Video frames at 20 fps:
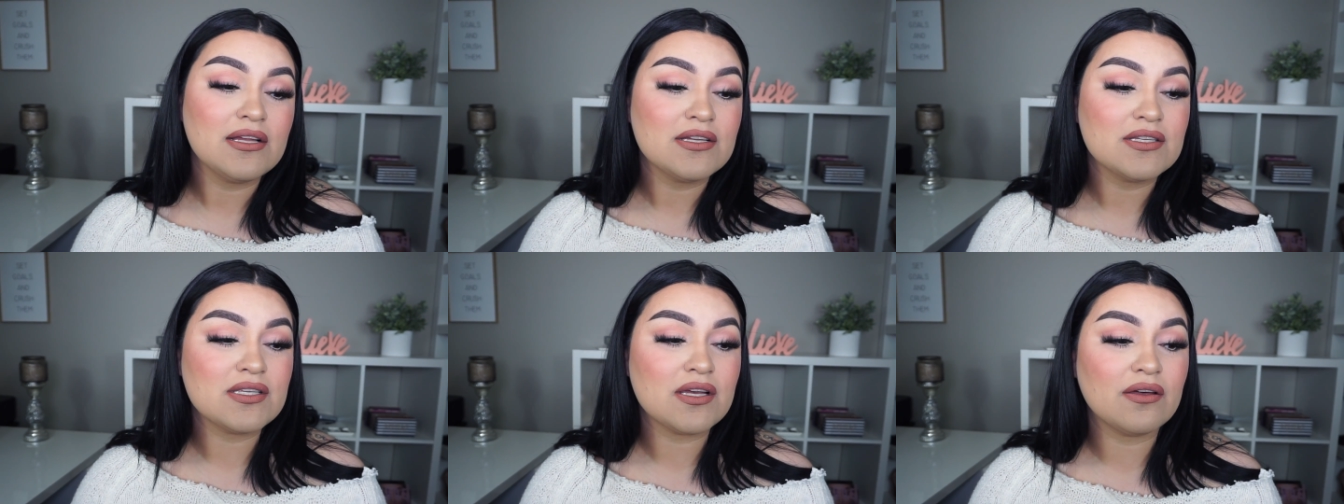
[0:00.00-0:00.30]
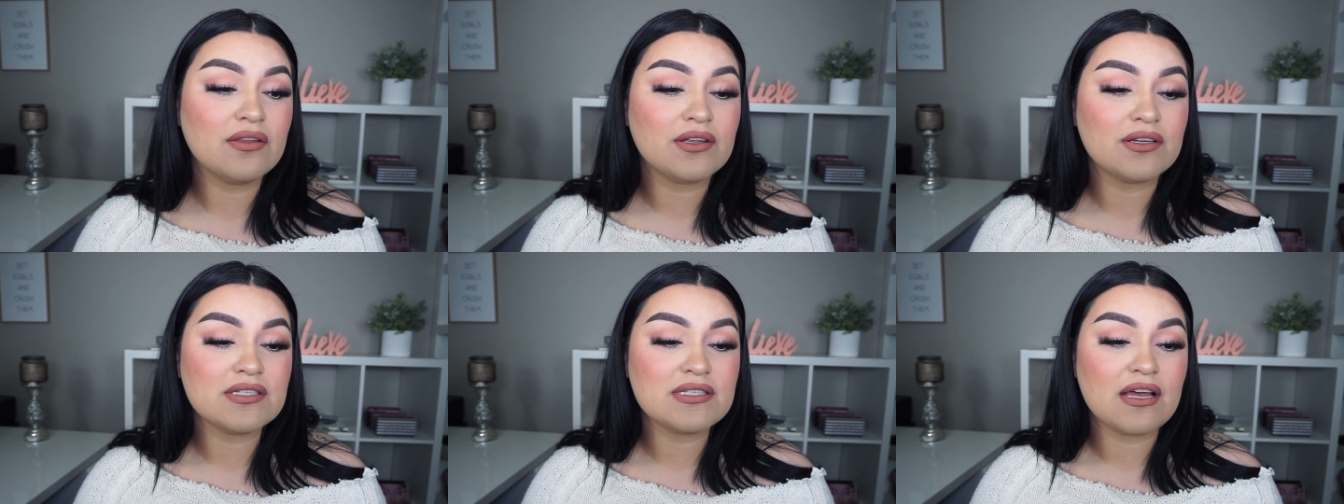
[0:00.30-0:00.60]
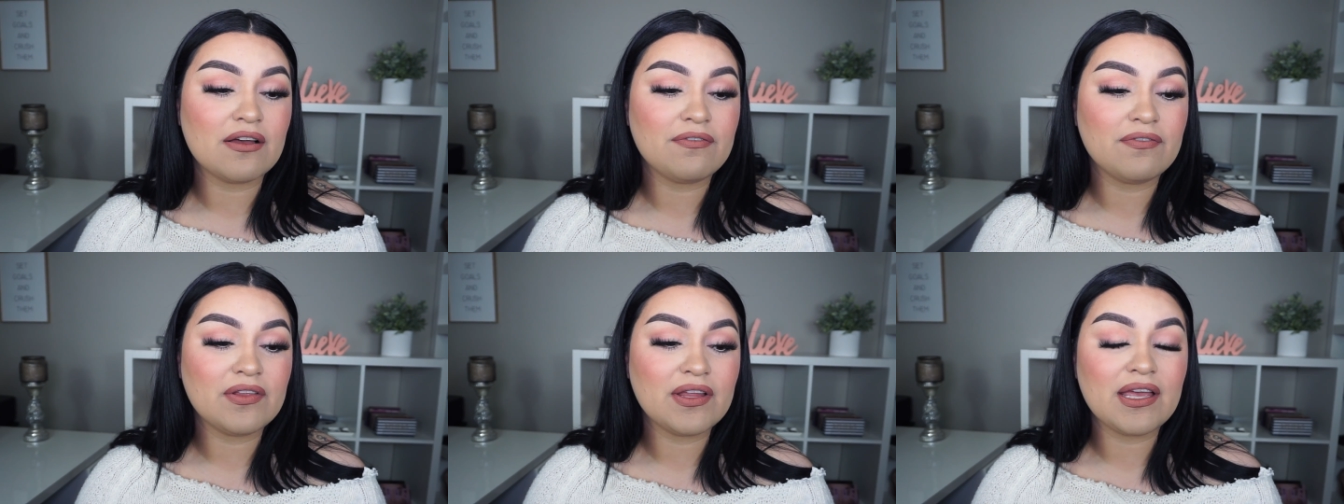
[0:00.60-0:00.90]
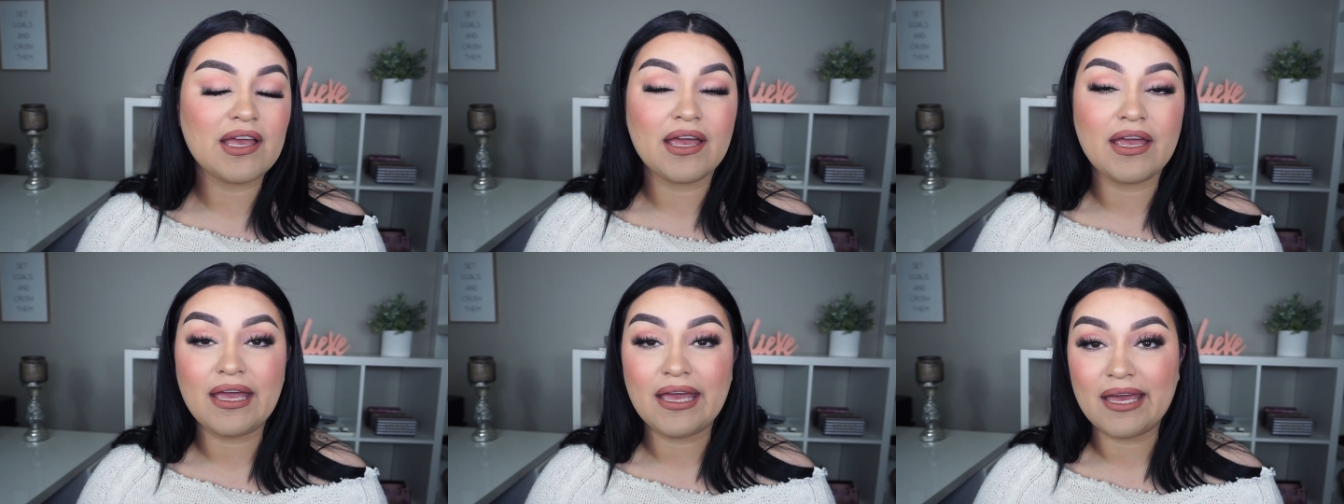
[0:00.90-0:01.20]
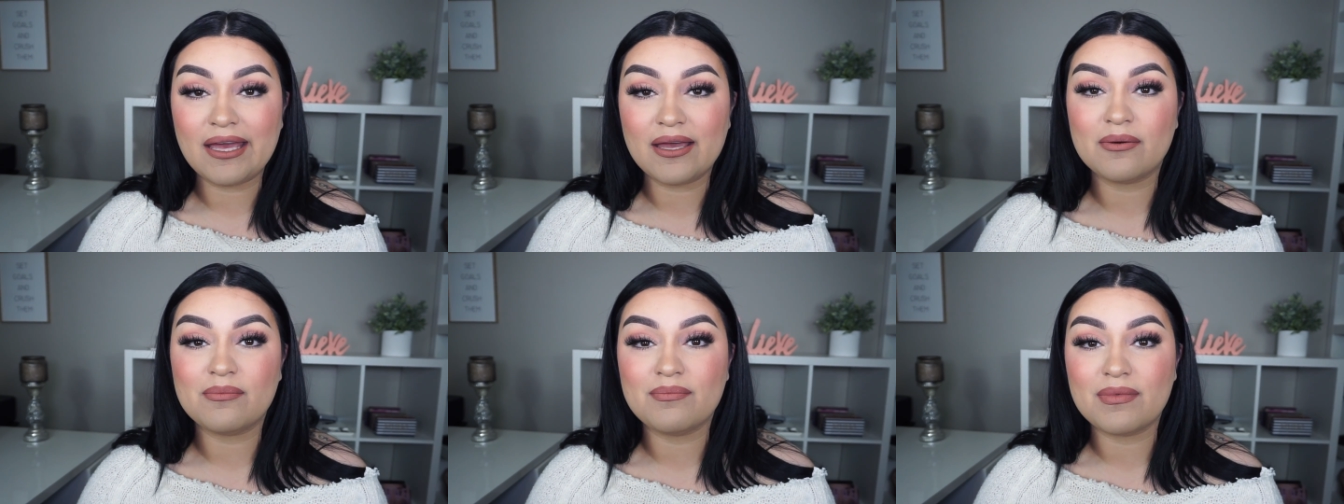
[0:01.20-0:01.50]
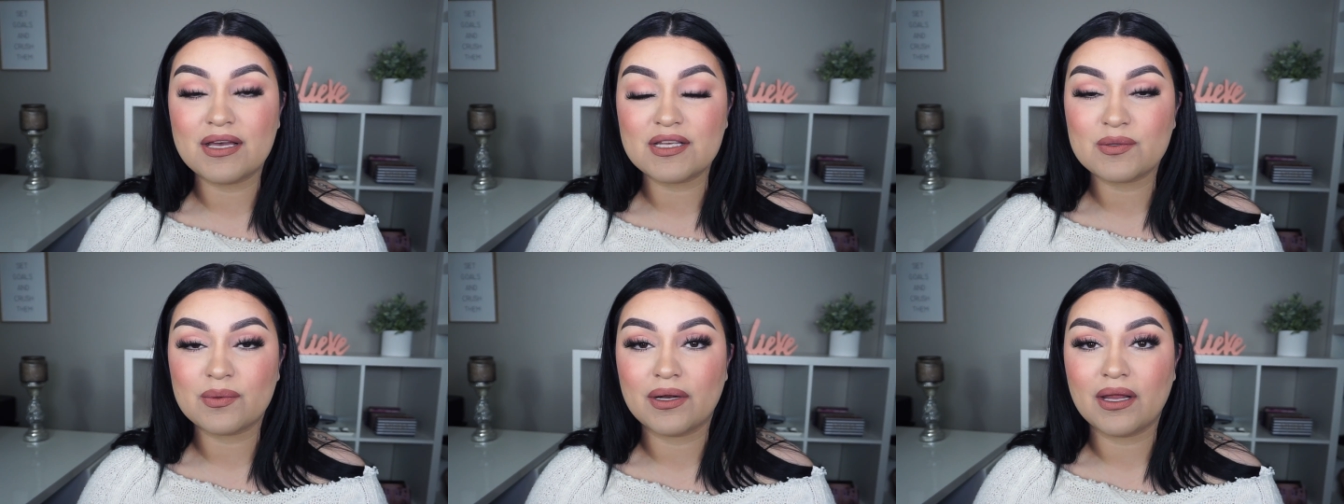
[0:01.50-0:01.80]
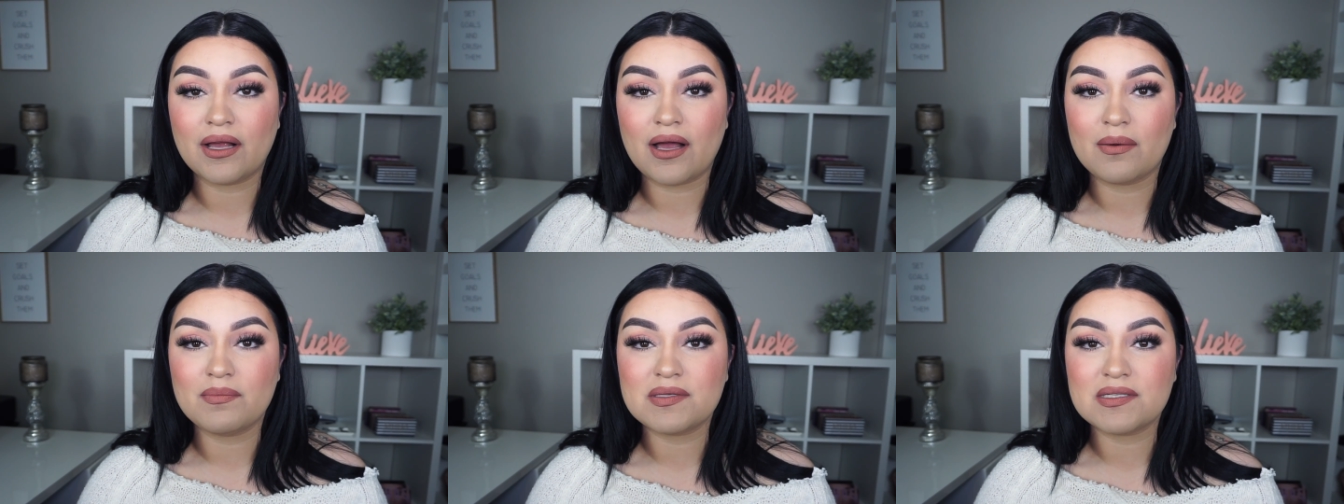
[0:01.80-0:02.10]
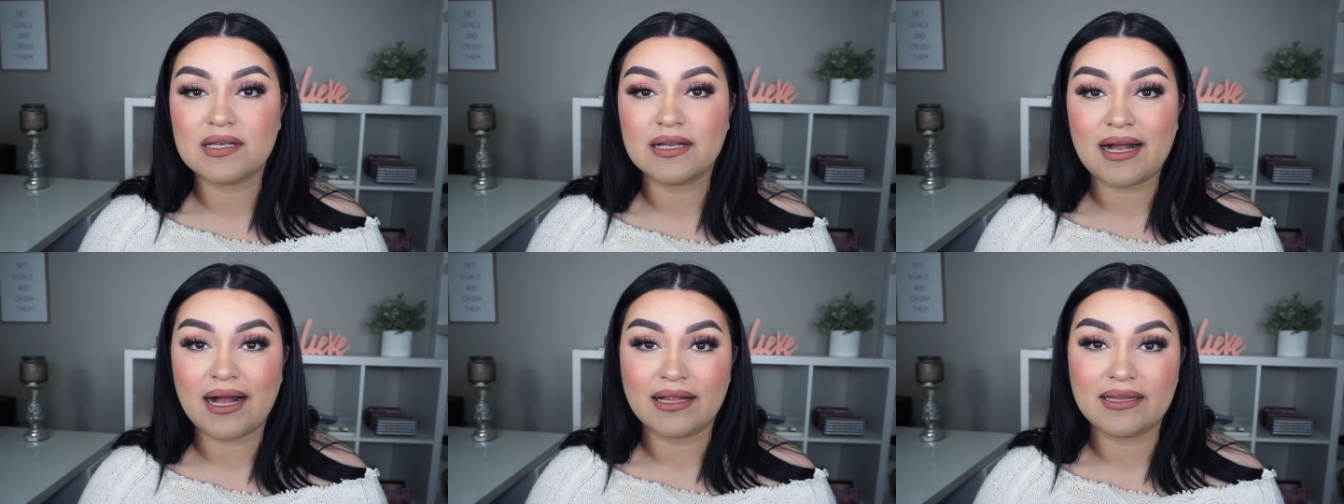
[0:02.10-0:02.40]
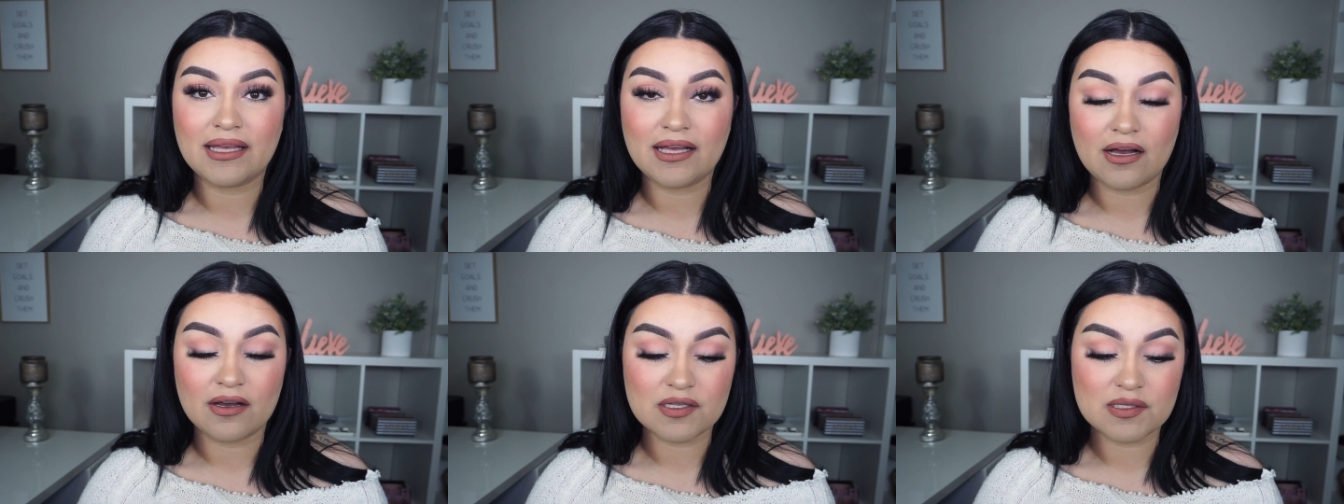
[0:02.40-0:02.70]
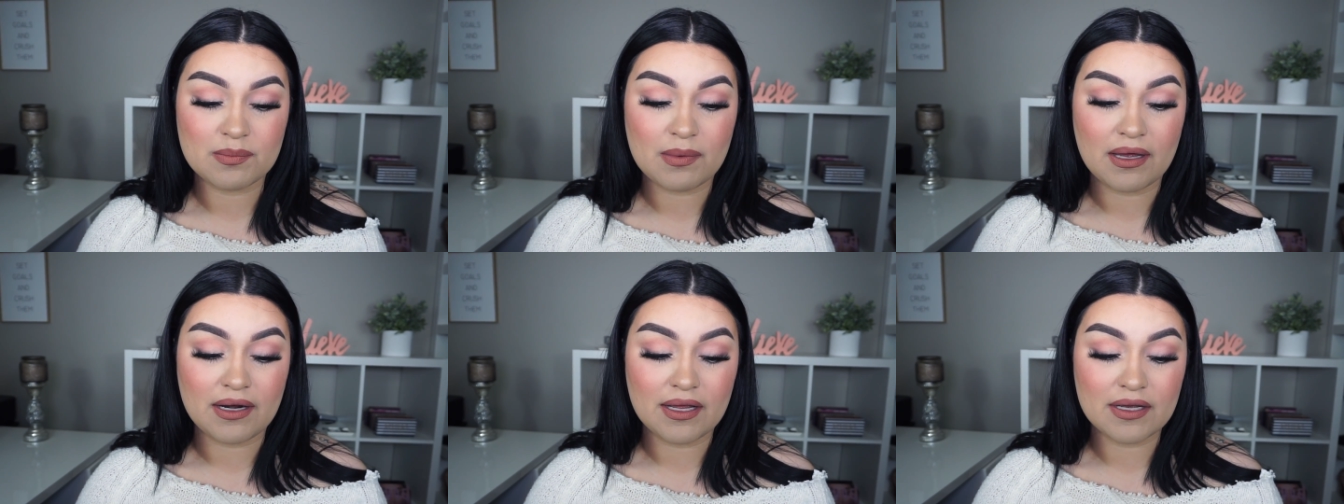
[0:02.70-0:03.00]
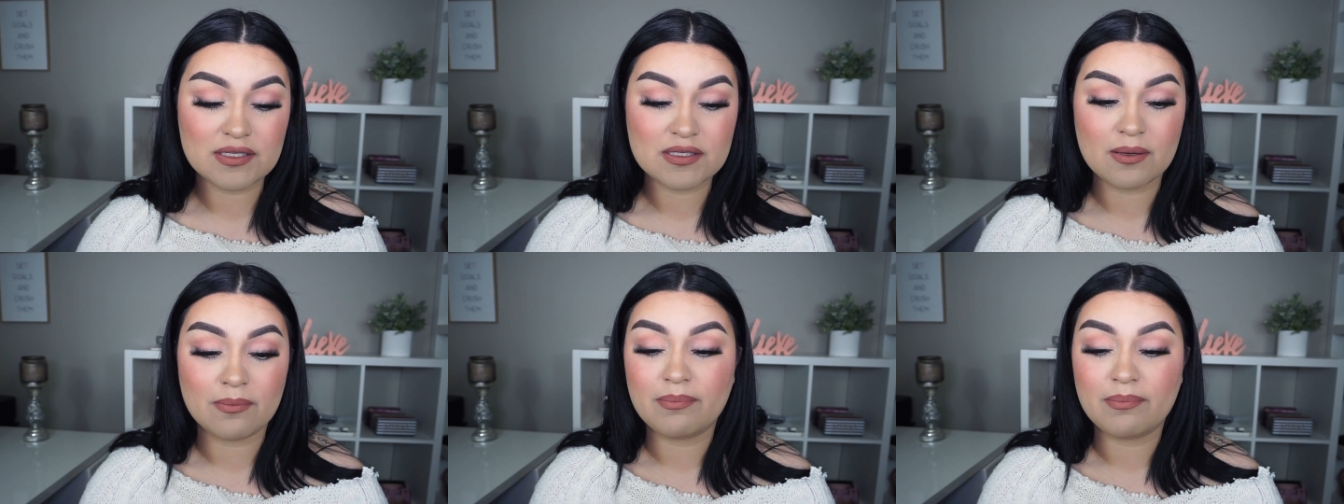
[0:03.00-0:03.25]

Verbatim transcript: So there's definitely a hit and miss when it comes to Kylie Cosmetics,